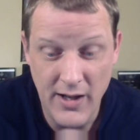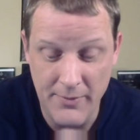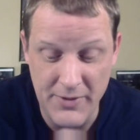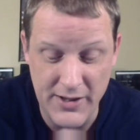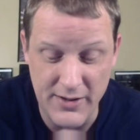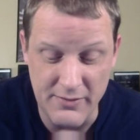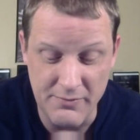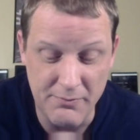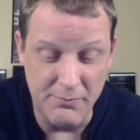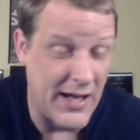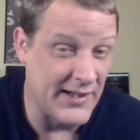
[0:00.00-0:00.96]
I mean,
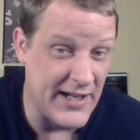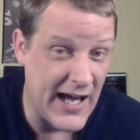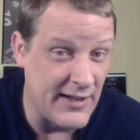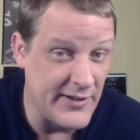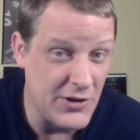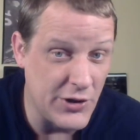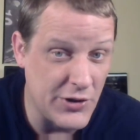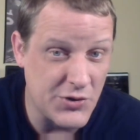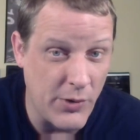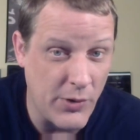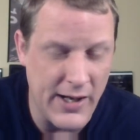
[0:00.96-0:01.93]
Molly Holly
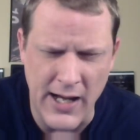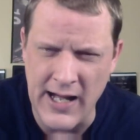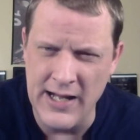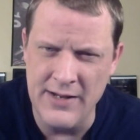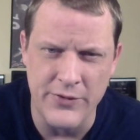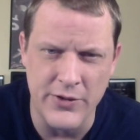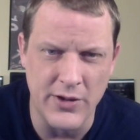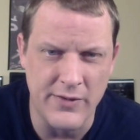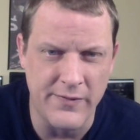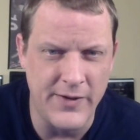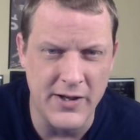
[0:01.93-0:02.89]
looked great. Ivory
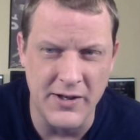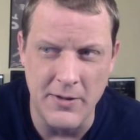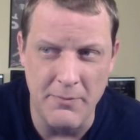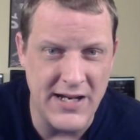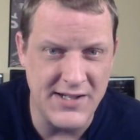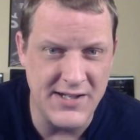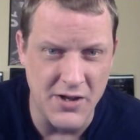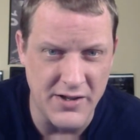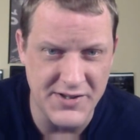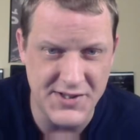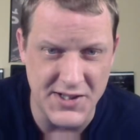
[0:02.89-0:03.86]
looked fucking amazing,
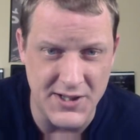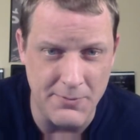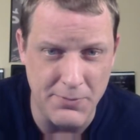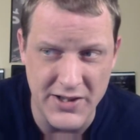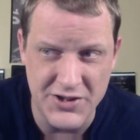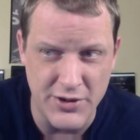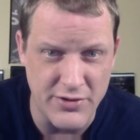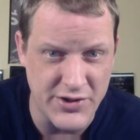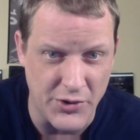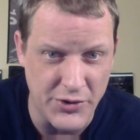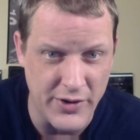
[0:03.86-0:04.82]
all sixty plus
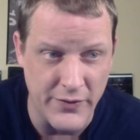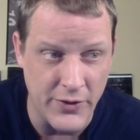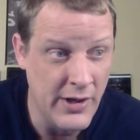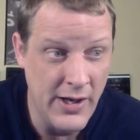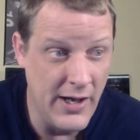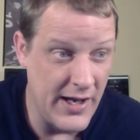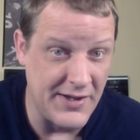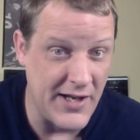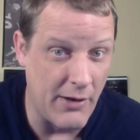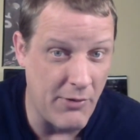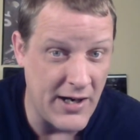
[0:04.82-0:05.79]
years old of her. And
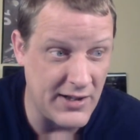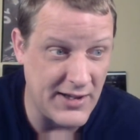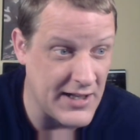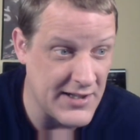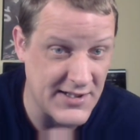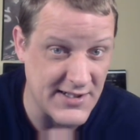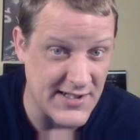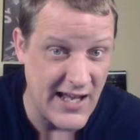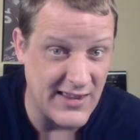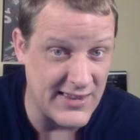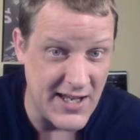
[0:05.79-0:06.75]
the ironic thing is, is
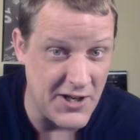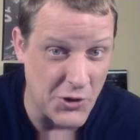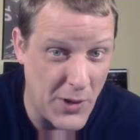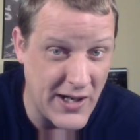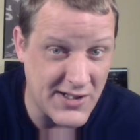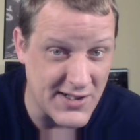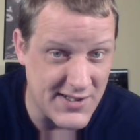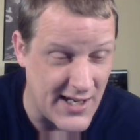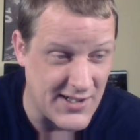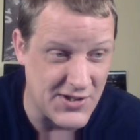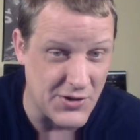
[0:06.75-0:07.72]
I think her right to
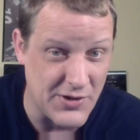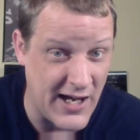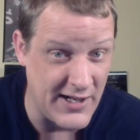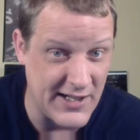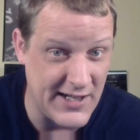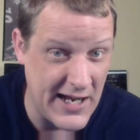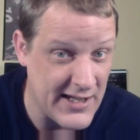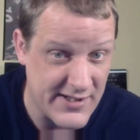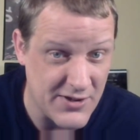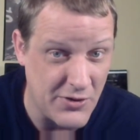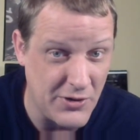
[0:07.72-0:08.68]
censor kind of
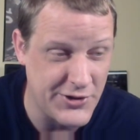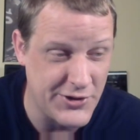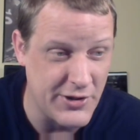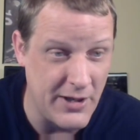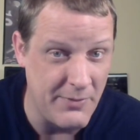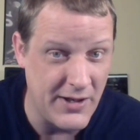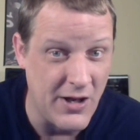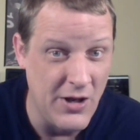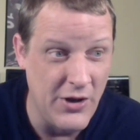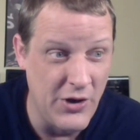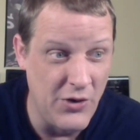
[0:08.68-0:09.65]
cancel culture gimmick
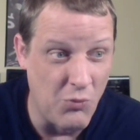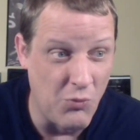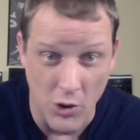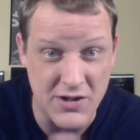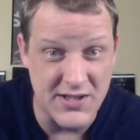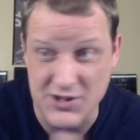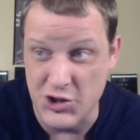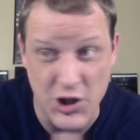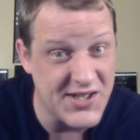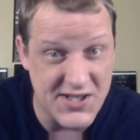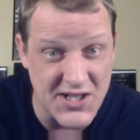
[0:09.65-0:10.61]
works
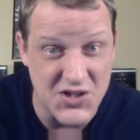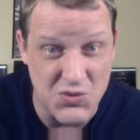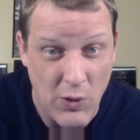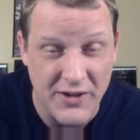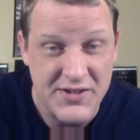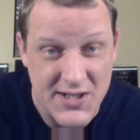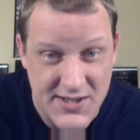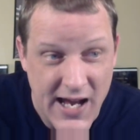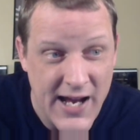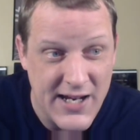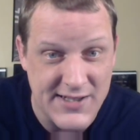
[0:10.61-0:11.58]
just as well
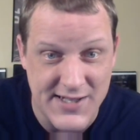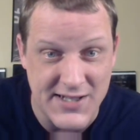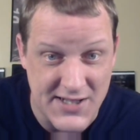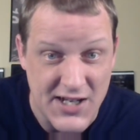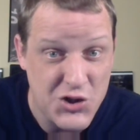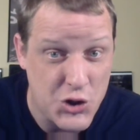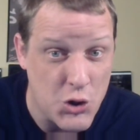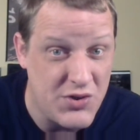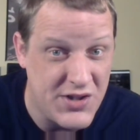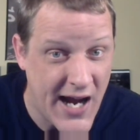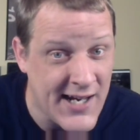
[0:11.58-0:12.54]
today as it did
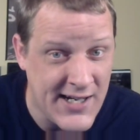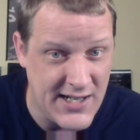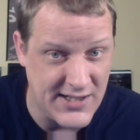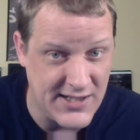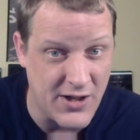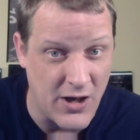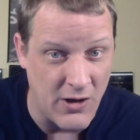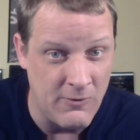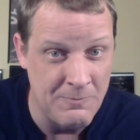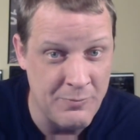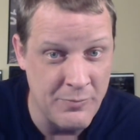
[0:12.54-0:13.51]
two decades ago.